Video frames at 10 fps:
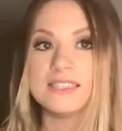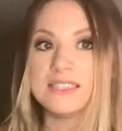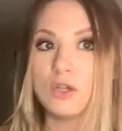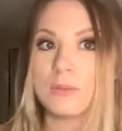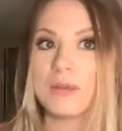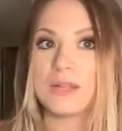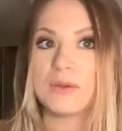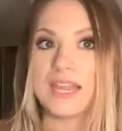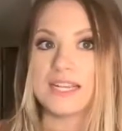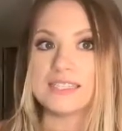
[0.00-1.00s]
And silk
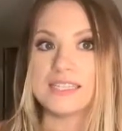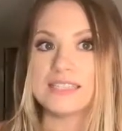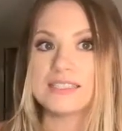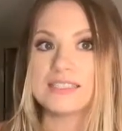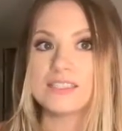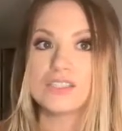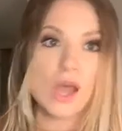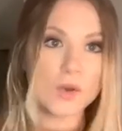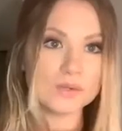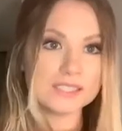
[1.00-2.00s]
pillowcases
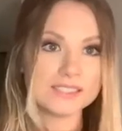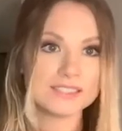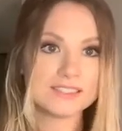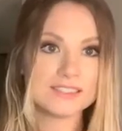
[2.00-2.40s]
don't.